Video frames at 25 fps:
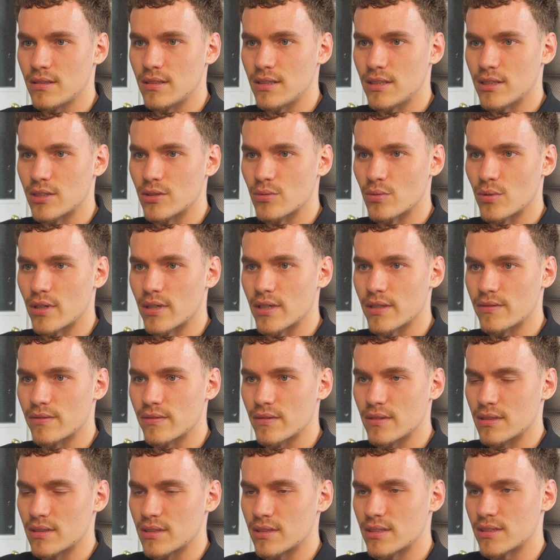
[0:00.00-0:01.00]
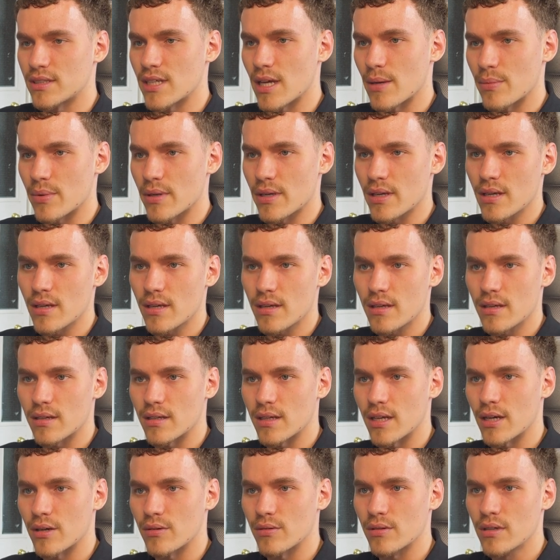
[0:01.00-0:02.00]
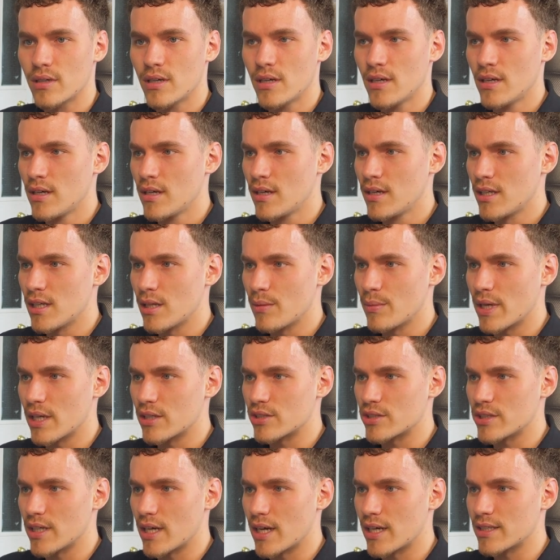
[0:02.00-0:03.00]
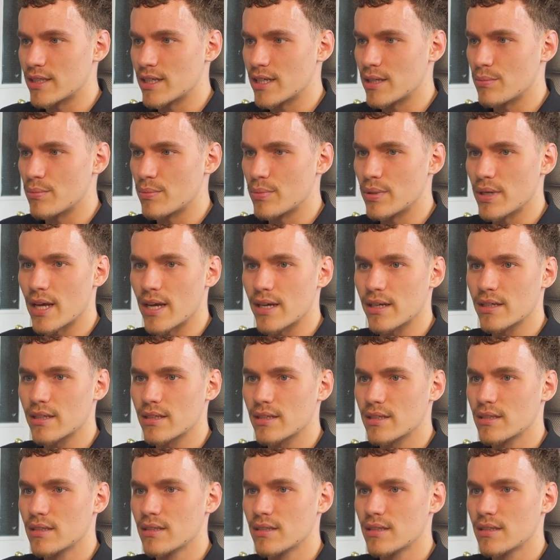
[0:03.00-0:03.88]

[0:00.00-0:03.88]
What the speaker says: into our step here. And now let me actually add a black